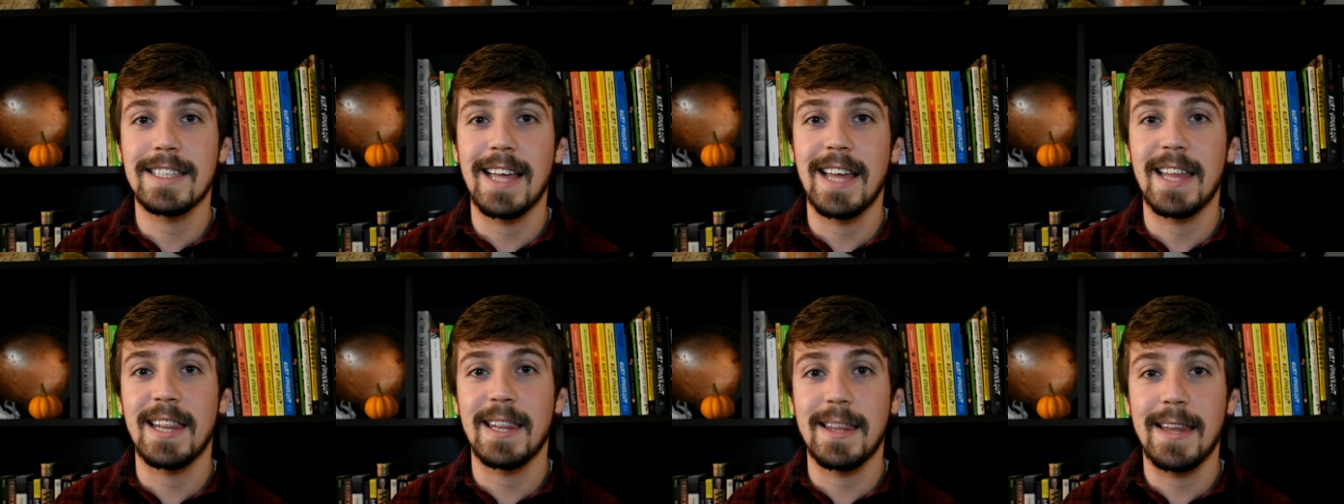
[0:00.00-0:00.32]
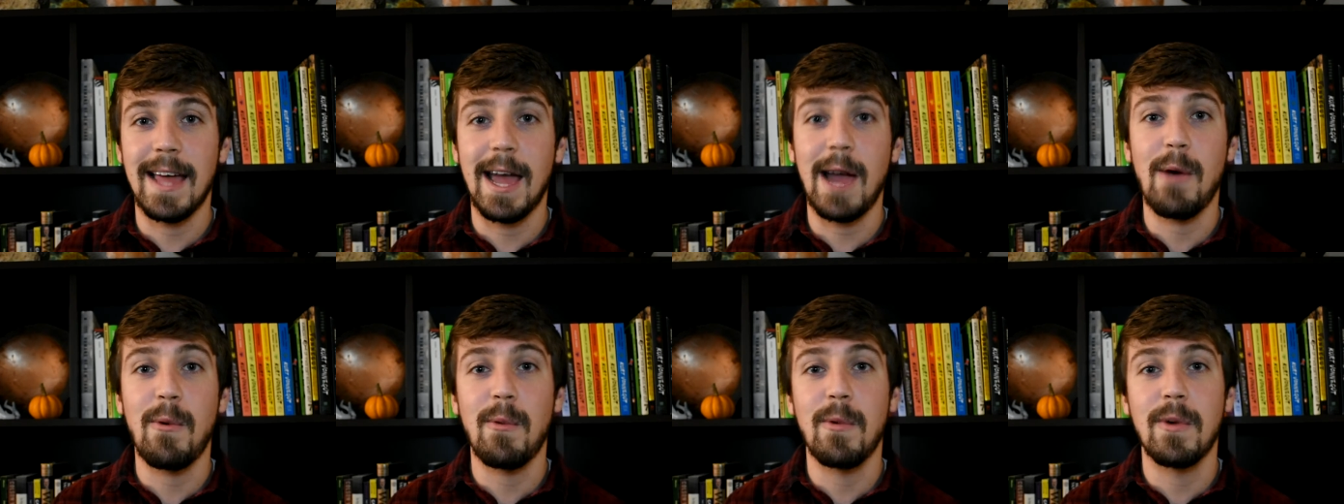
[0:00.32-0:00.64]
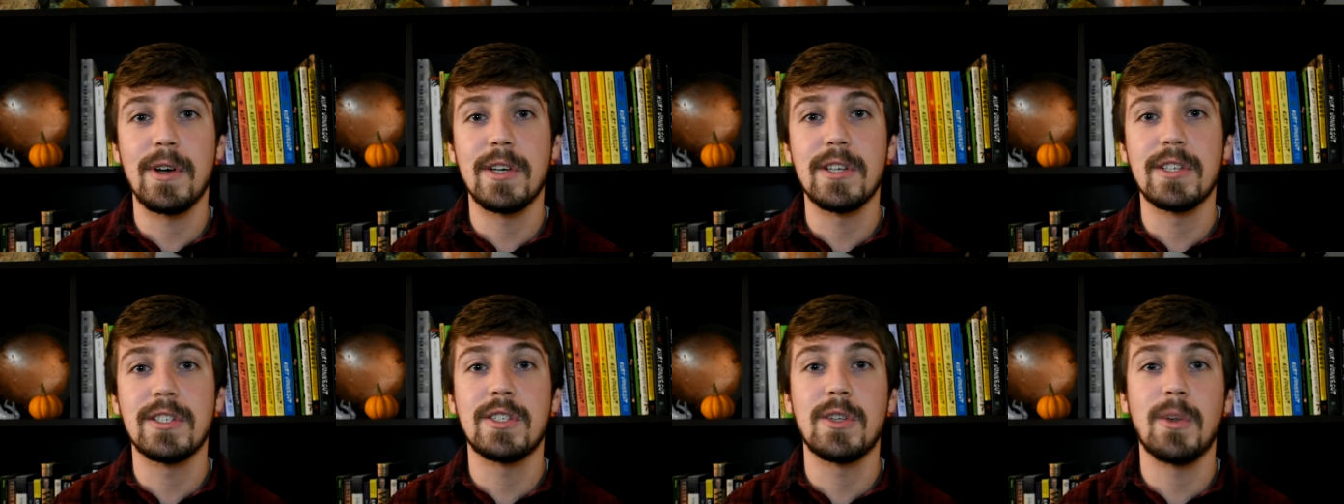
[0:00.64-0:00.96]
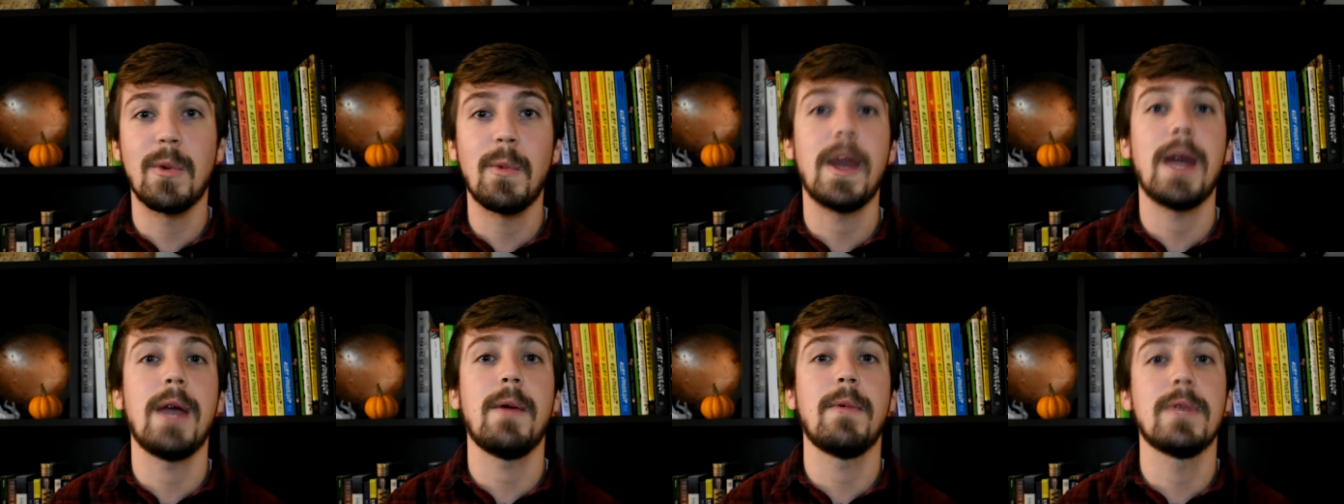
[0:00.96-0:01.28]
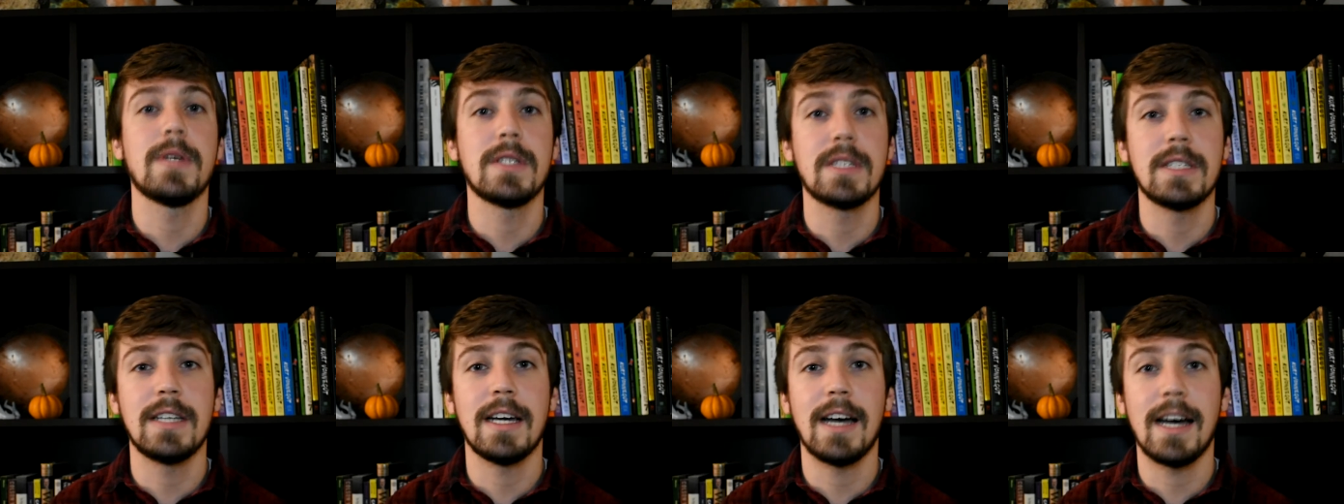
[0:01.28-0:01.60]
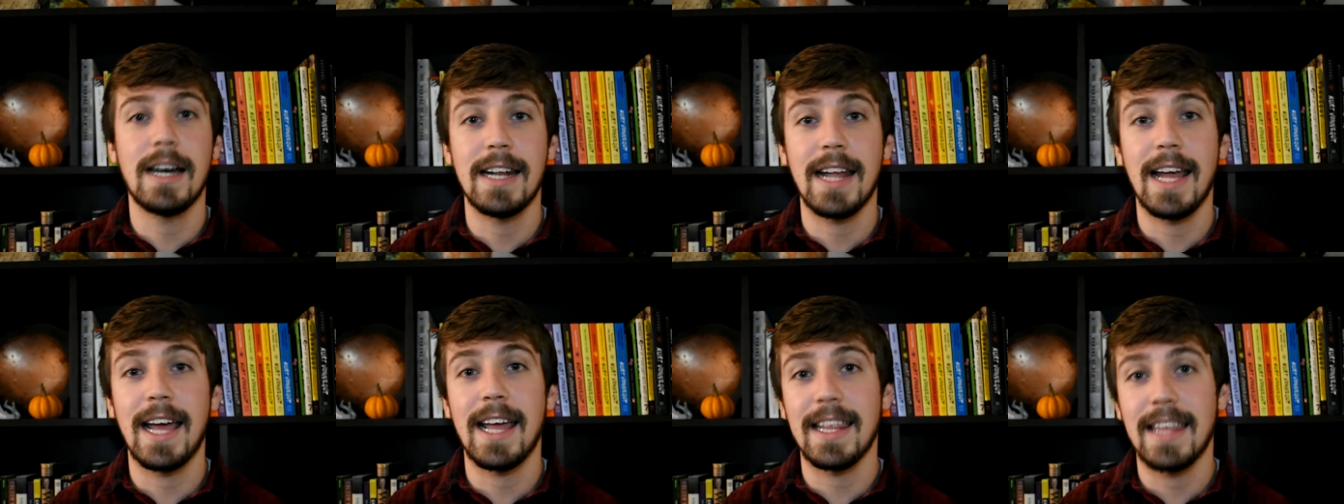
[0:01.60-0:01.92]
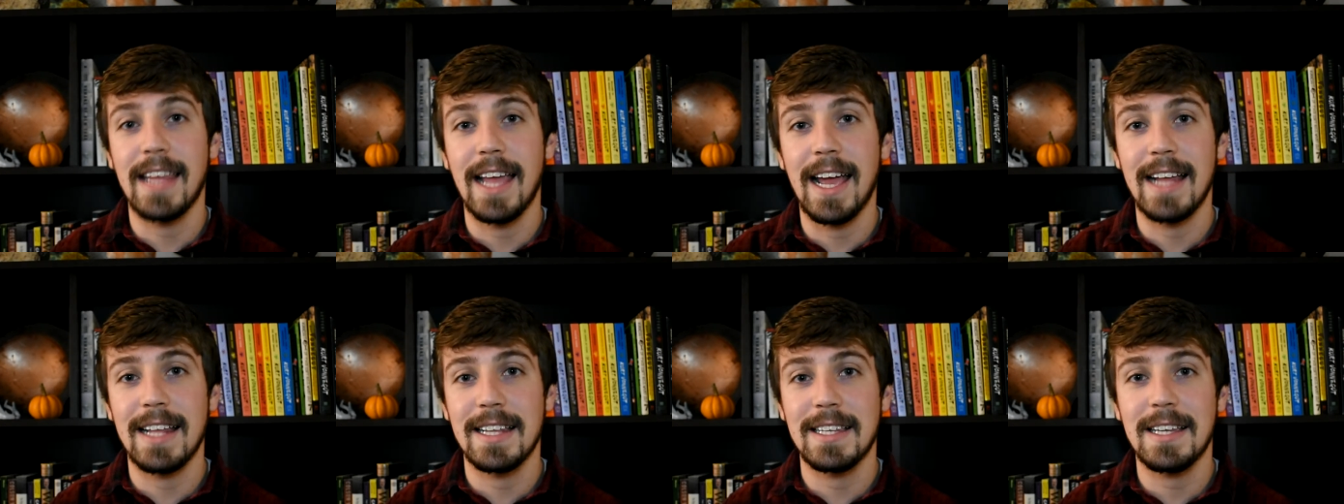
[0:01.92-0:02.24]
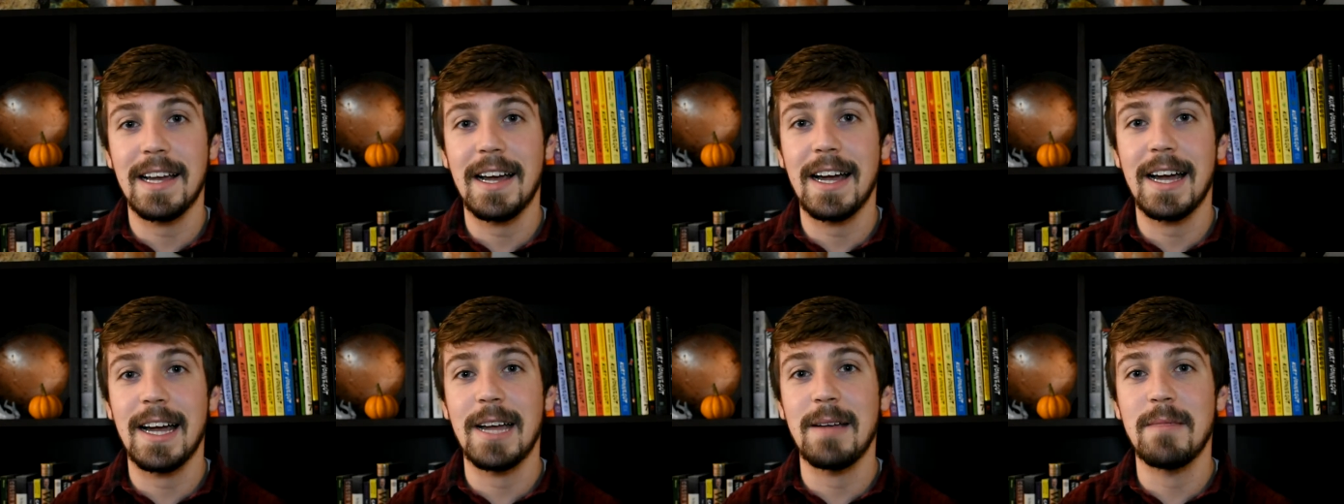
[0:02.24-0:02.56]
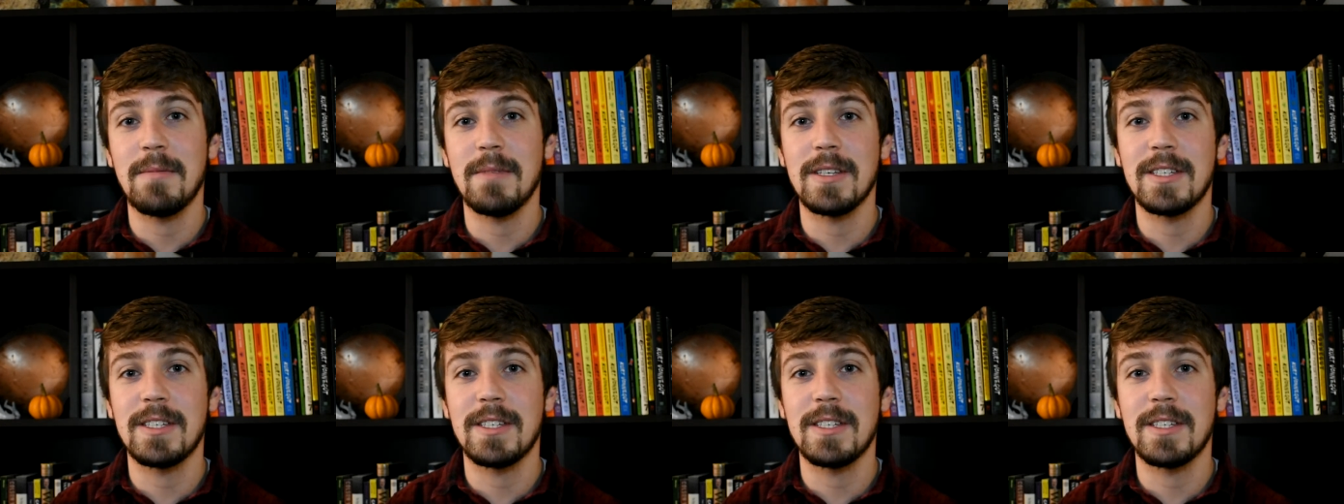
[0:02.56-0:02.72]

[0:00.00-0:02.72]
that that was the way it was done at that time.